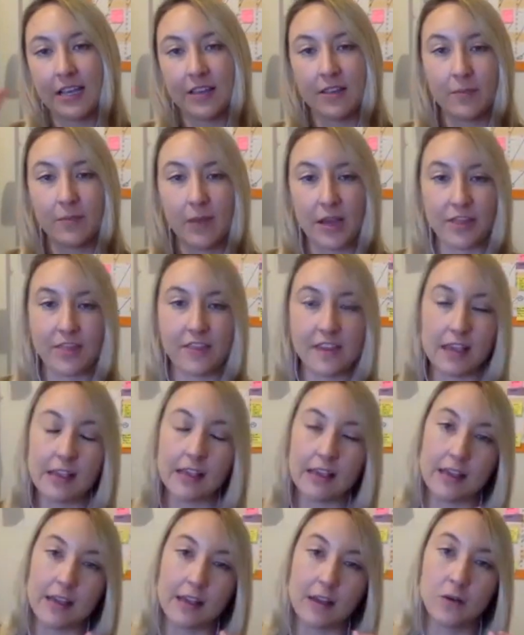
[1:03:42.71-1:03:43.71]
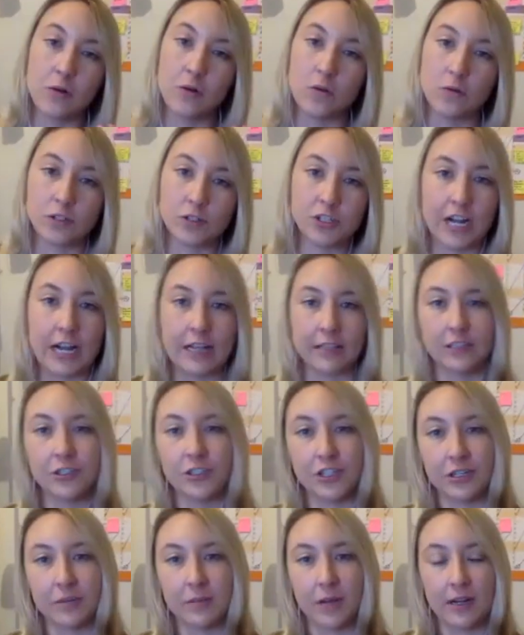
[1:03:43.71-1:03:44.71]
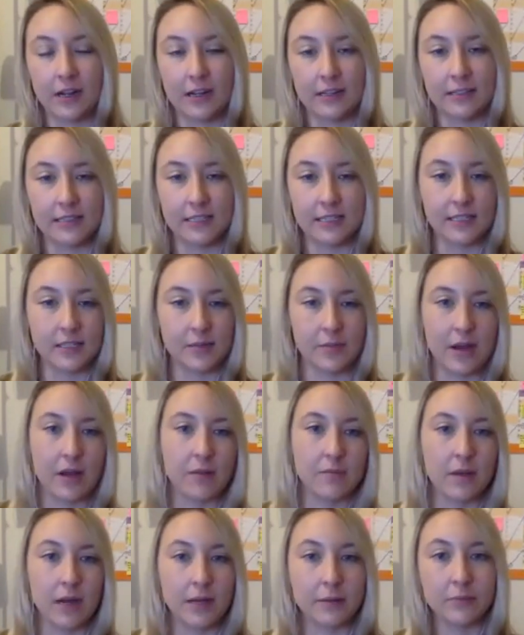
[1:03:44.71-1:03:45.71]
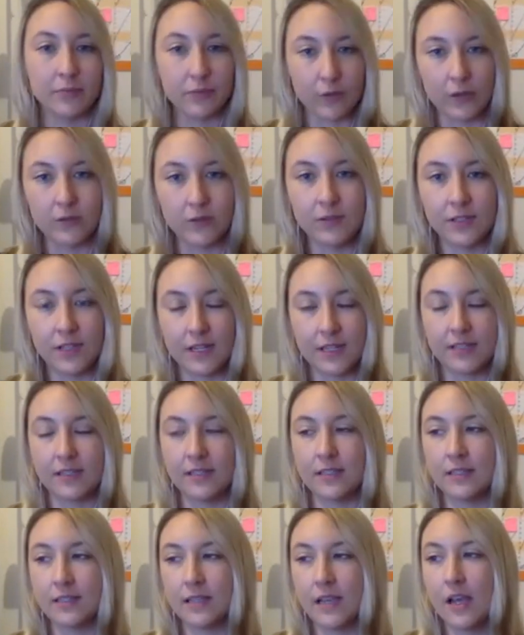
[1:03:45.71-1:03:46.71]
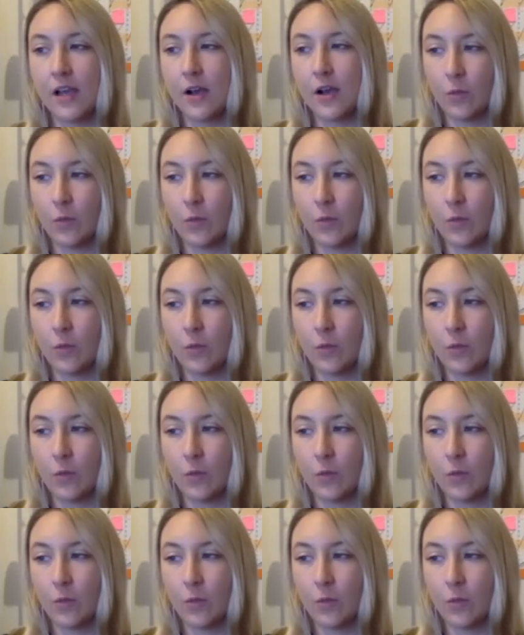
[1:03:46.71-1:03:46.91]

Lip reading: either my thinking or challenging my ideas about my processes.